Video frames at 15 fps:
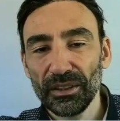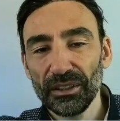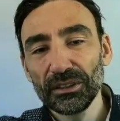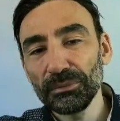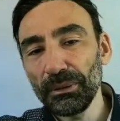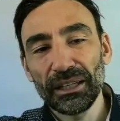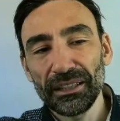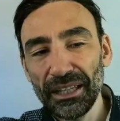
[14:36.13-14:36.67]

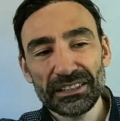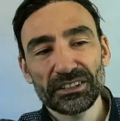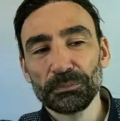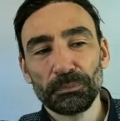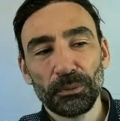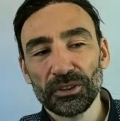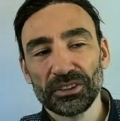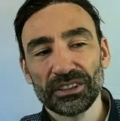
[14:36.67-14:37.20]
But let's
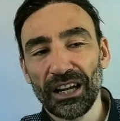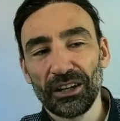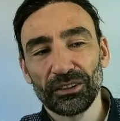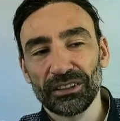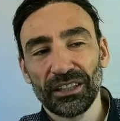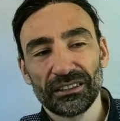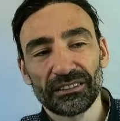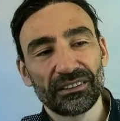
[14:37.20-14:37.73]
suppose now
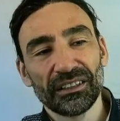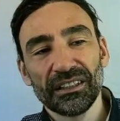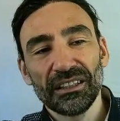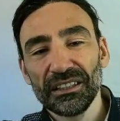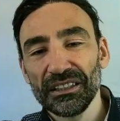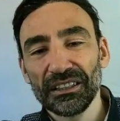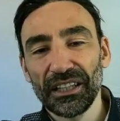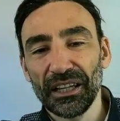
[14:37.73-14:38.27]
that
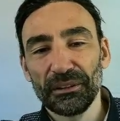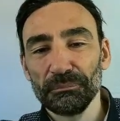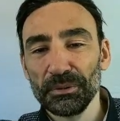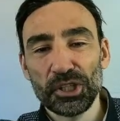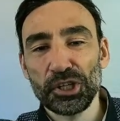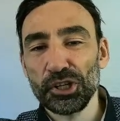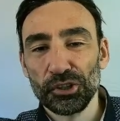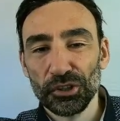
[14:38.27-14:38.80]
he can be
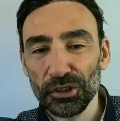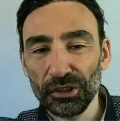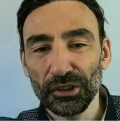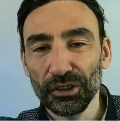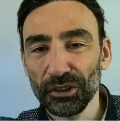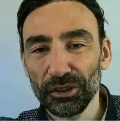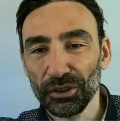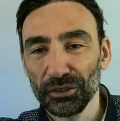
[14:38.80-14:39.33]
sure
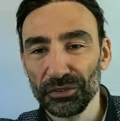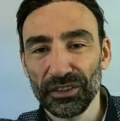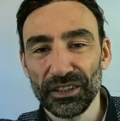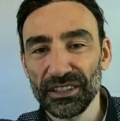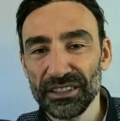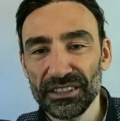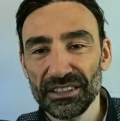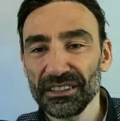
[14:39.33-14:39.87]
of
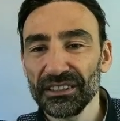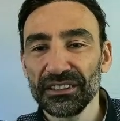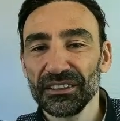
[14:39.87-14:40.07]
this.